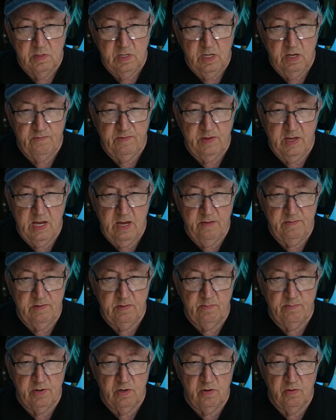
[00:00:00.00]
If they have it
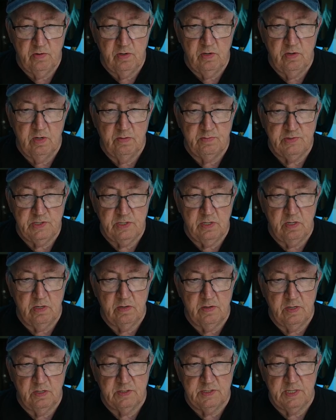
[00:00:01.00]
in Peru, I'm sure
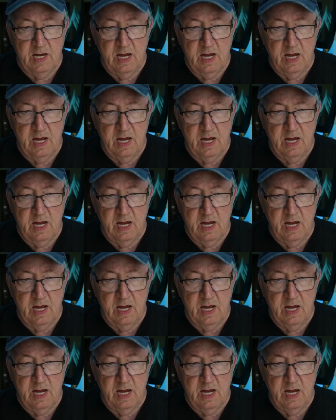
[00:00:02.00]
there's an